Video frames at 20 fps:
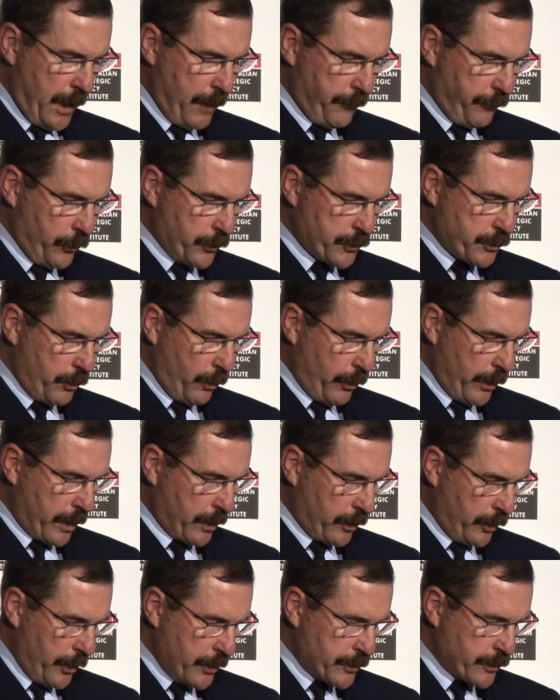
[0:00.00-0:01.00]
Air Force will
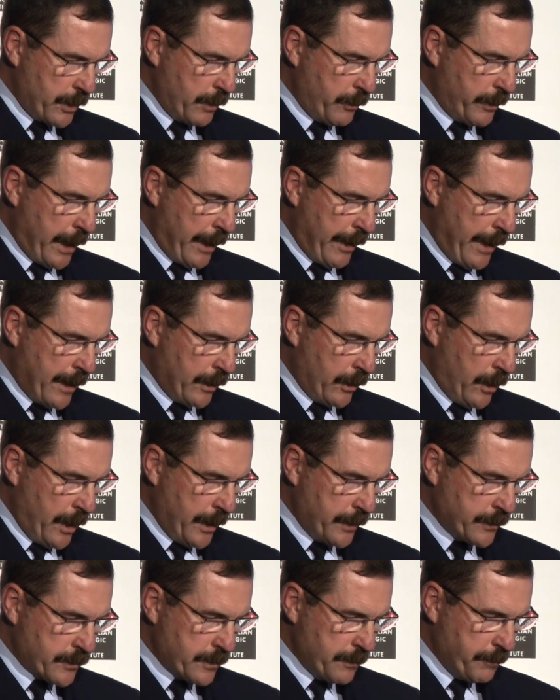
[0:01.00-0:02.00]
work closely with our
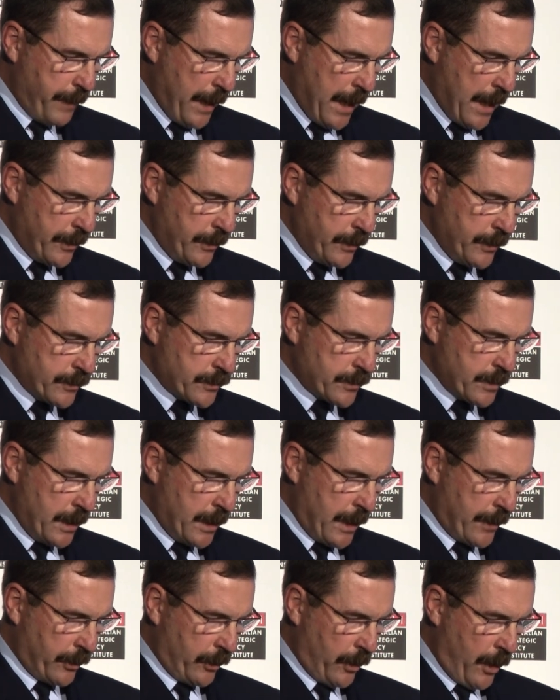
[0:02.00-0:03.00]
allies, partners,
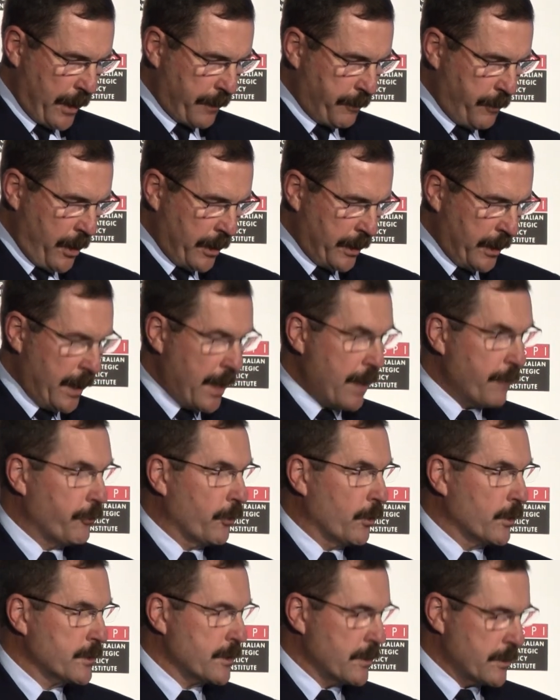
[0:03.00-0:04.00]
and other like-minded air
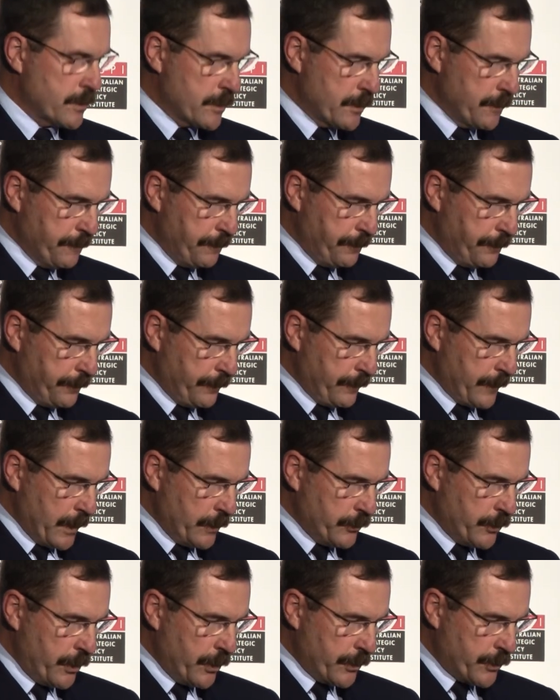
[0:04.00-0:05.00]
forces
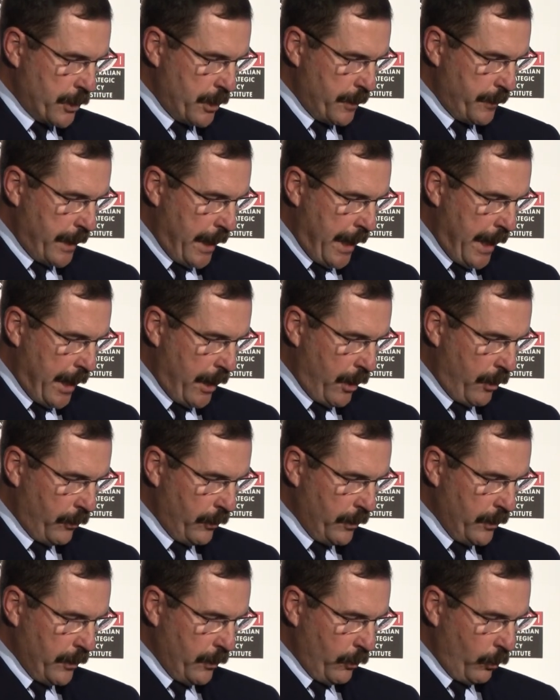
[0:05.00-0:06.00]
to determine
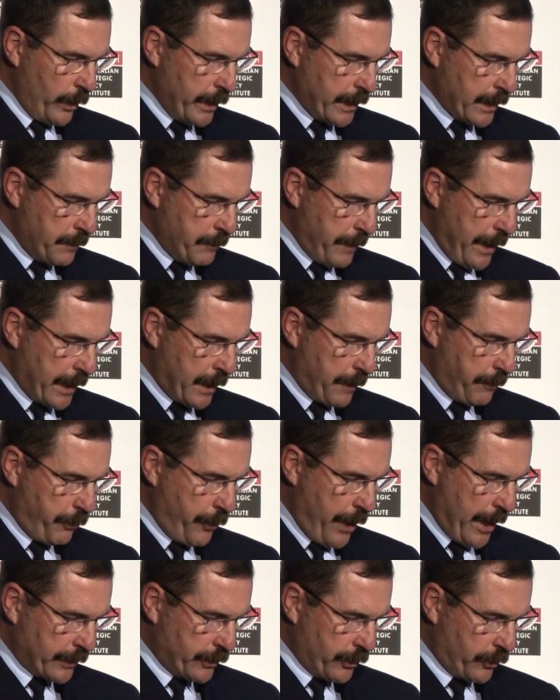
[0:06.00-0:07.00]
how we can make a
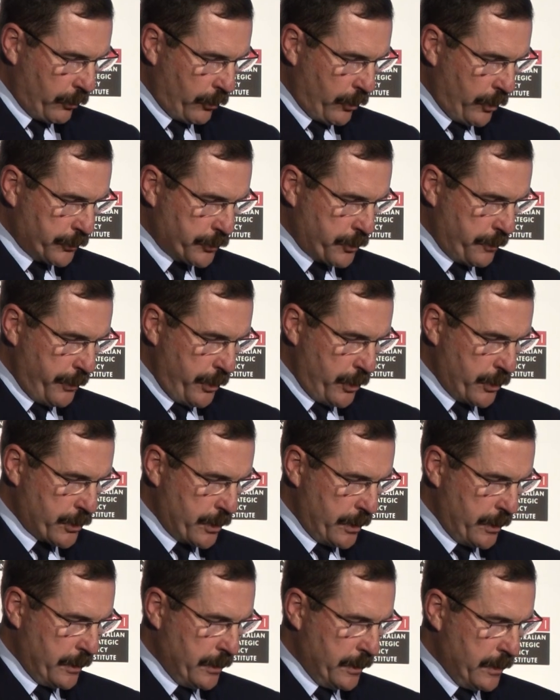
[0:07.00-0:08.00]
practical
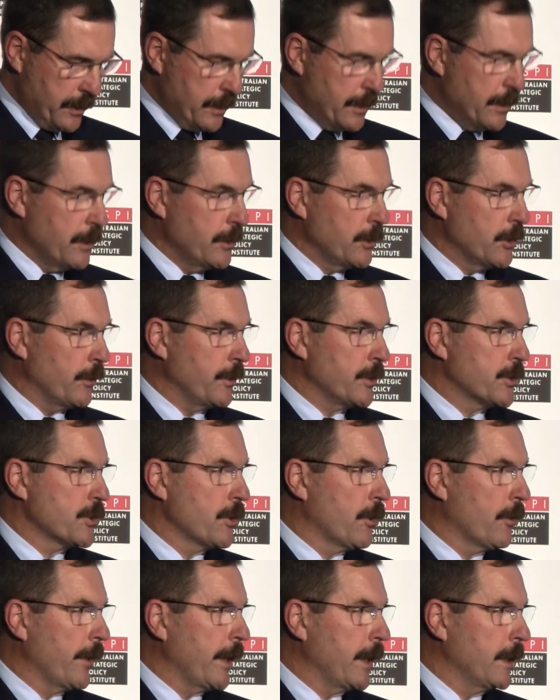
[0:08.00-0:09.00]
contribution to
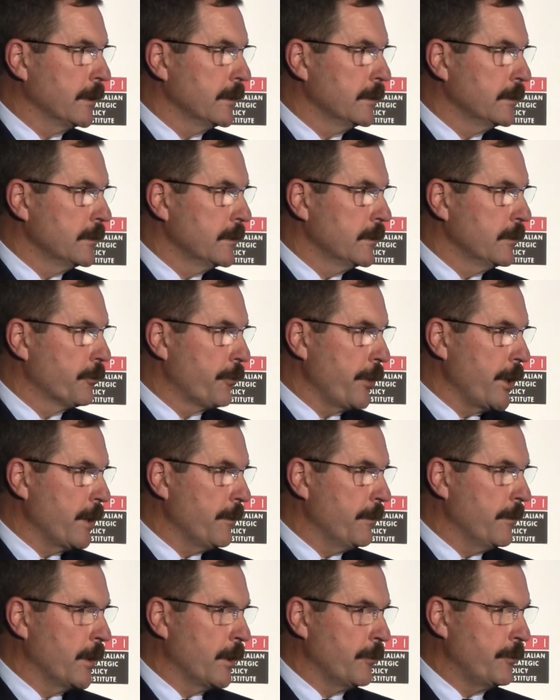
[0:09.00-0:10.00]
ensuring
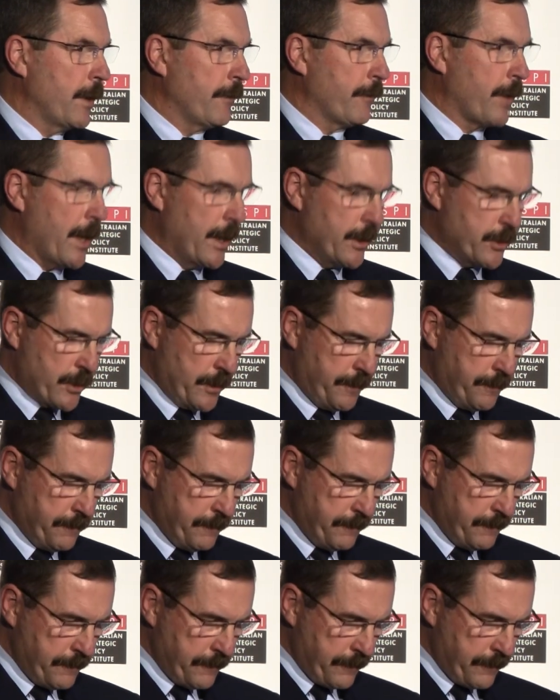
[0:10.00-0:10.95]
freedom of navigation.